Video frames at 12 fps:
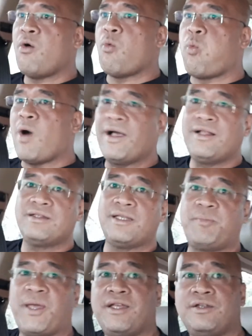while they
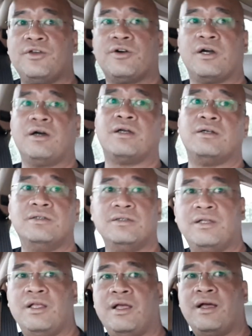paint your car.
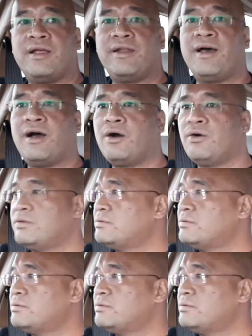Now,